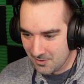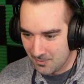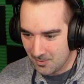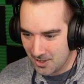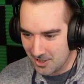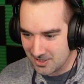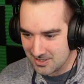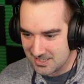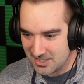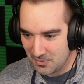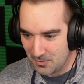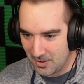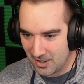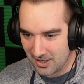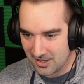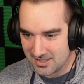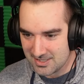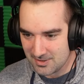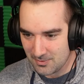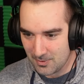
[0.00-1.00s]
Where is it?
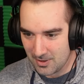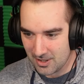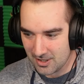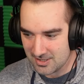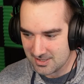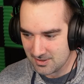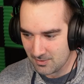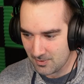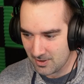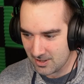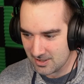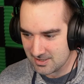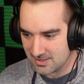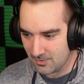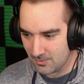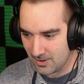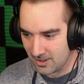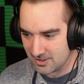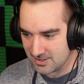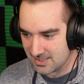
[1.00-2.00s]
Where is it? Where is it? Where is it?
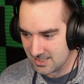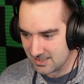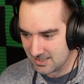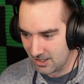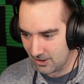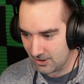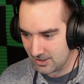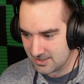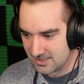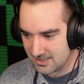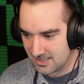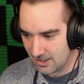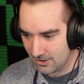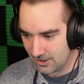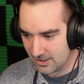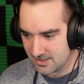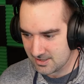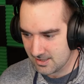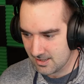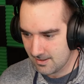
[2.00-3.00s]
Where is it? There it is. There
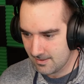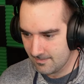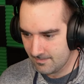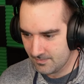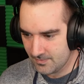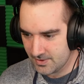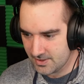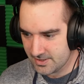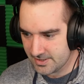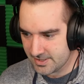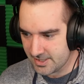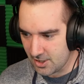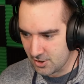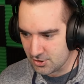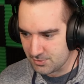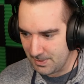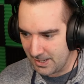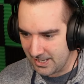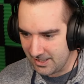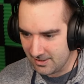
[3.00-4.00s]
it is.
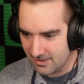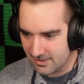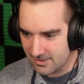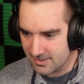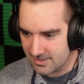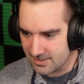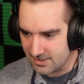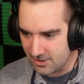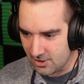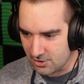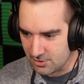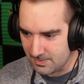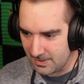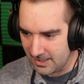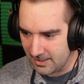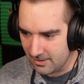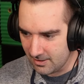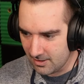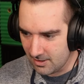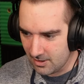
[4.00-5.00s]
Excuse me. Excuse
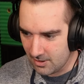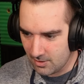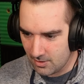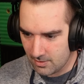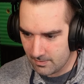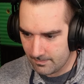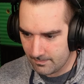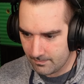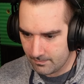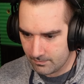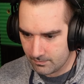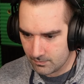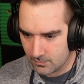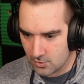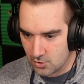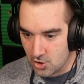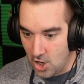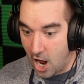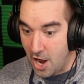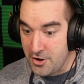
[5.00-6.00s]
me.
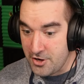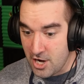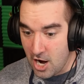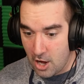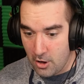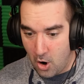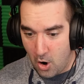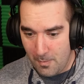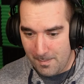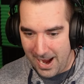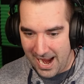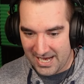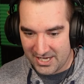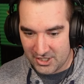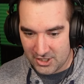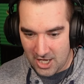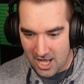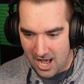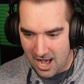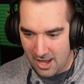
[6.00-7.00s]
Oh no! My
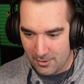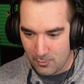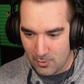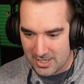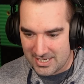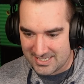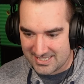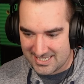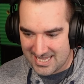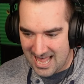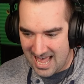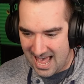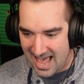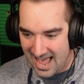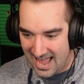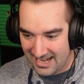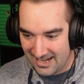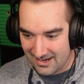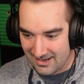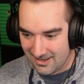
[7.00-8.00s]
god! What is
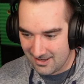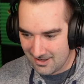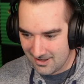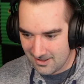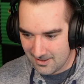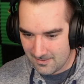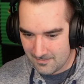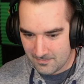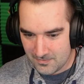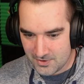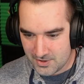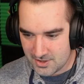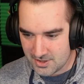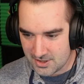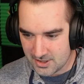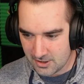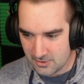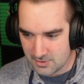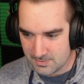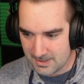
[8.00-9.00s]
that?
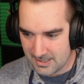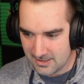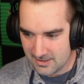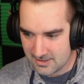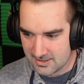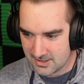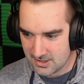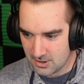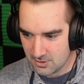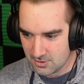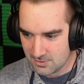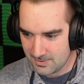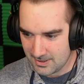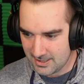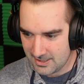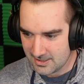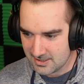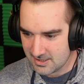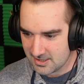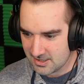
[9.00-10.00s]
Excuse me. Excuse
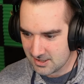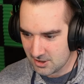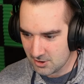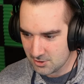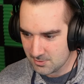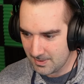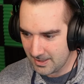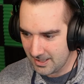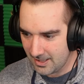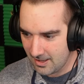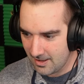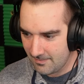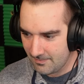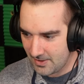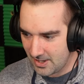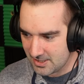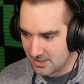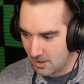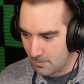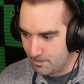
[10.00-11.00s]
me. Excuse me.
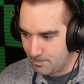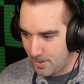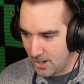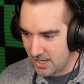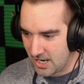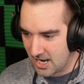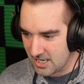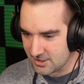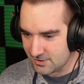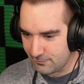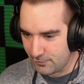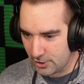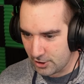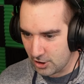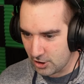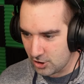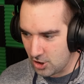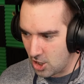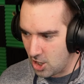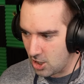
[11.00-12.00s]
That's a big ass
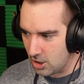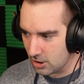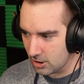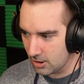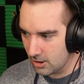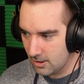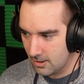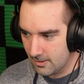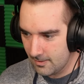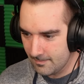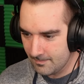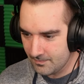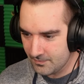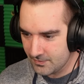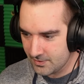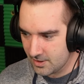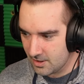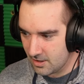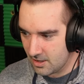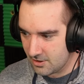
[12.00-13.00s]
freaking car.
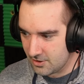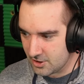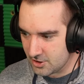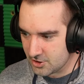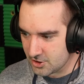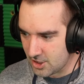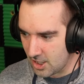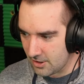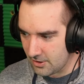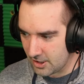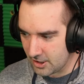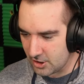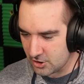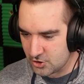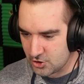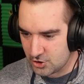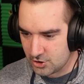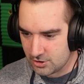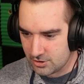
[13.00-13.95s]
I think it's got like a